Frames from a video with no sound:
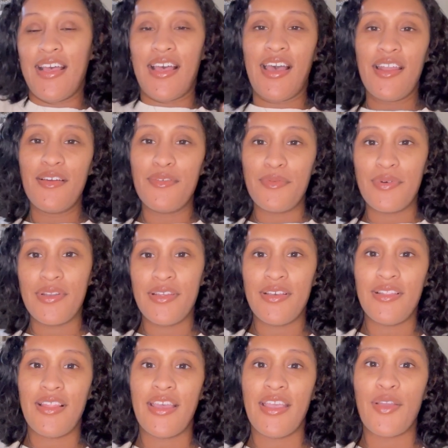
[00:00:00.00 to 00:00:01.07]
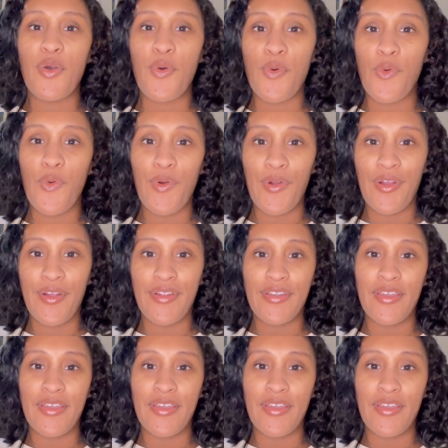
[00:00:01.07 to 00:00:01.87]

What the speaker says: I don't want to like hoard